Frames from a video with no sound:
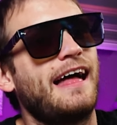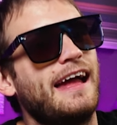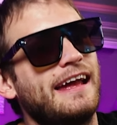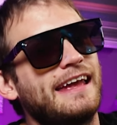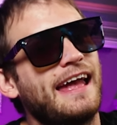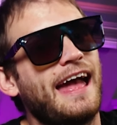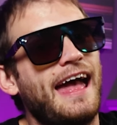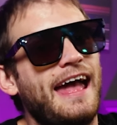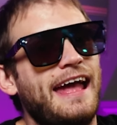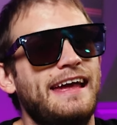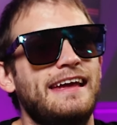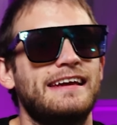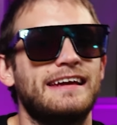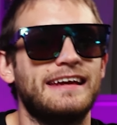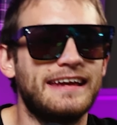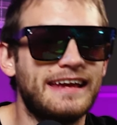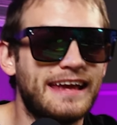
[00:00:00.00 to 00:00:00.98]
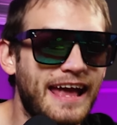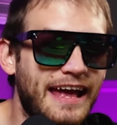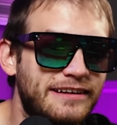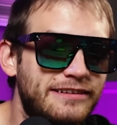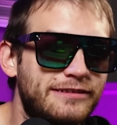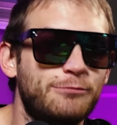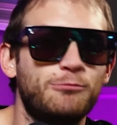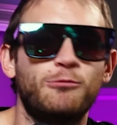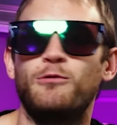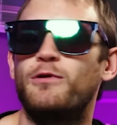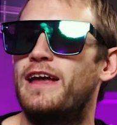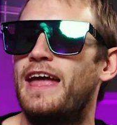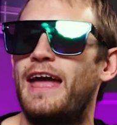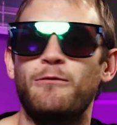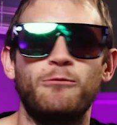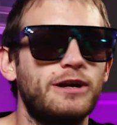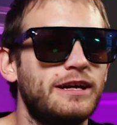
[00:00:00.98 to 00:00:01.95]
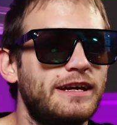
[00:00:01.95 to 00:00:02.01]
Like, hey, get,
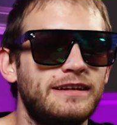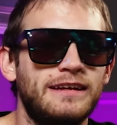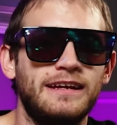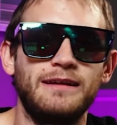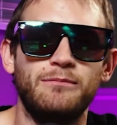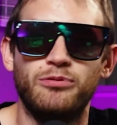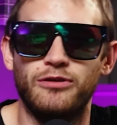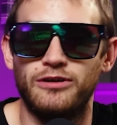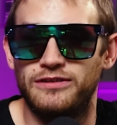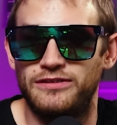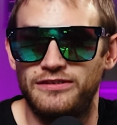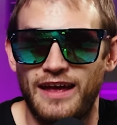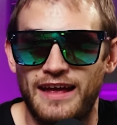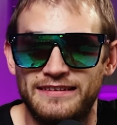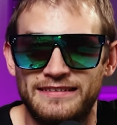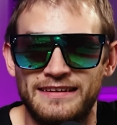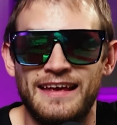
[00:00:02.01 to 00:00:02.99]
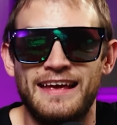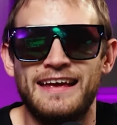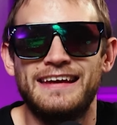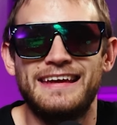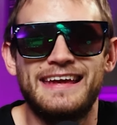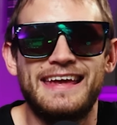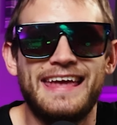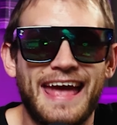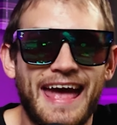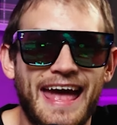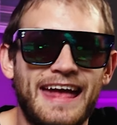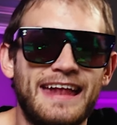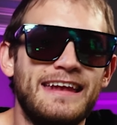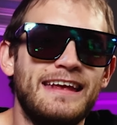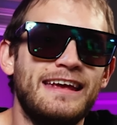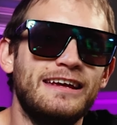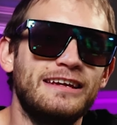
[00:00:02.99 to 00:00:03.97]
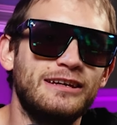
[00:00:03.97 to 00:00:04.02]
get what you need, princess. Get
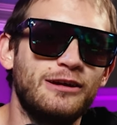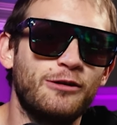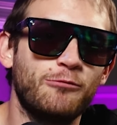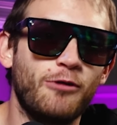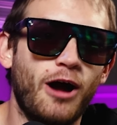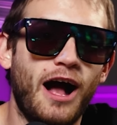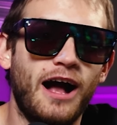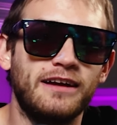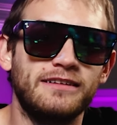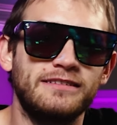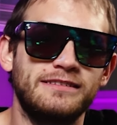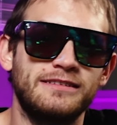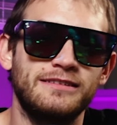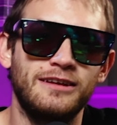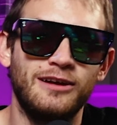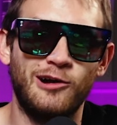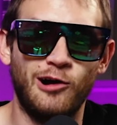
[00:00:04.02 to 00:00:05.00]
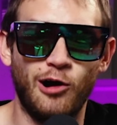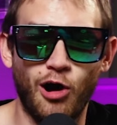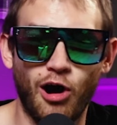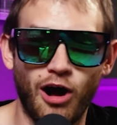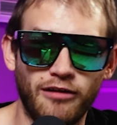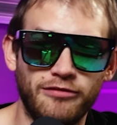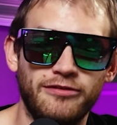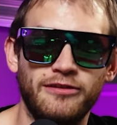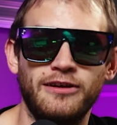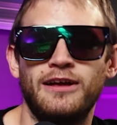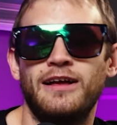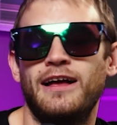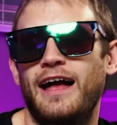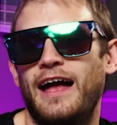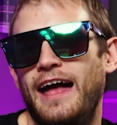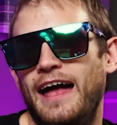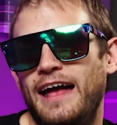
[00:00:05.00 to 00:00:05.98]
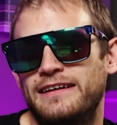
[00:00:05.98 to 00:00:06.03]
your rocks off.
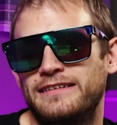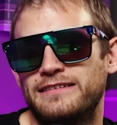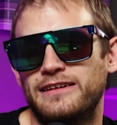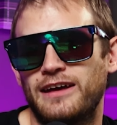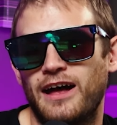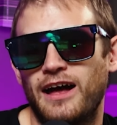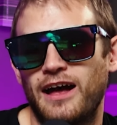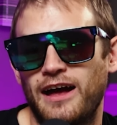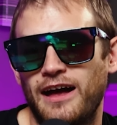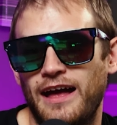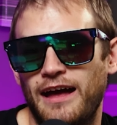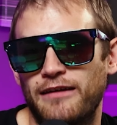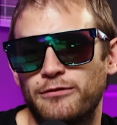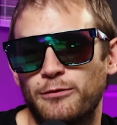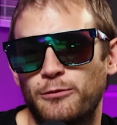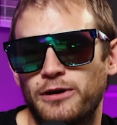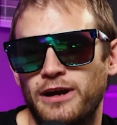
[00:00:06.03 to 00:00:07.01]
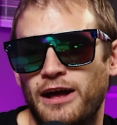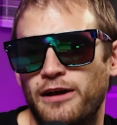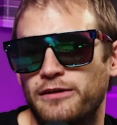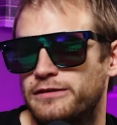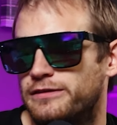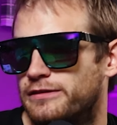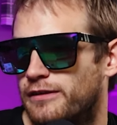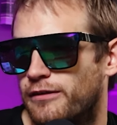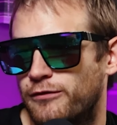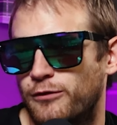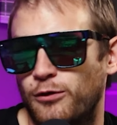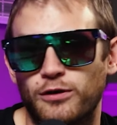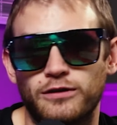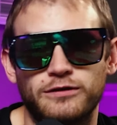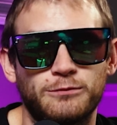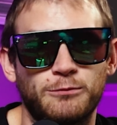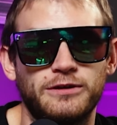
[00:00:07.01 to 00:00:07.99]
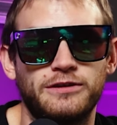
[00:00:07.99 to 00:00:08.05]
And uh, everyone else, of
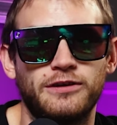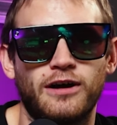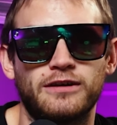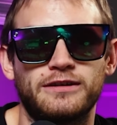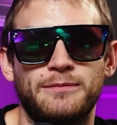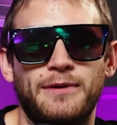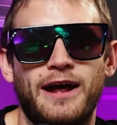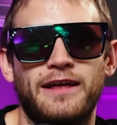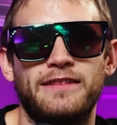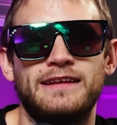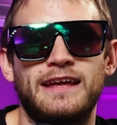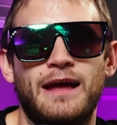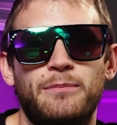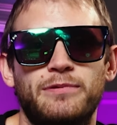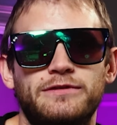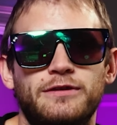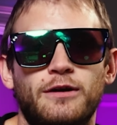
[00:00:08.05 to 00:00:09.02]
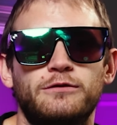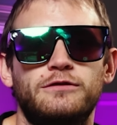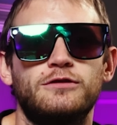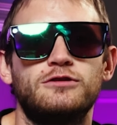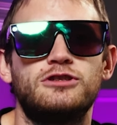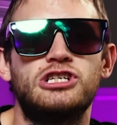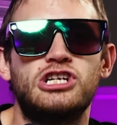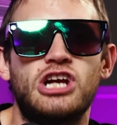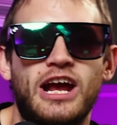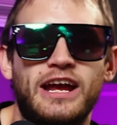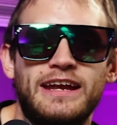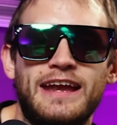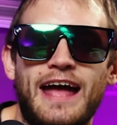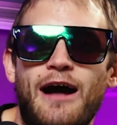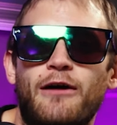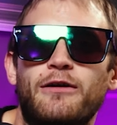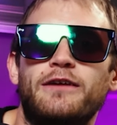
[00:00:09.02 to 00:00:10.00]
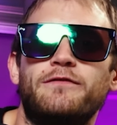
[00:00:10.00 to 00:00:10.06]
course, we talked about in the episode. So check it out.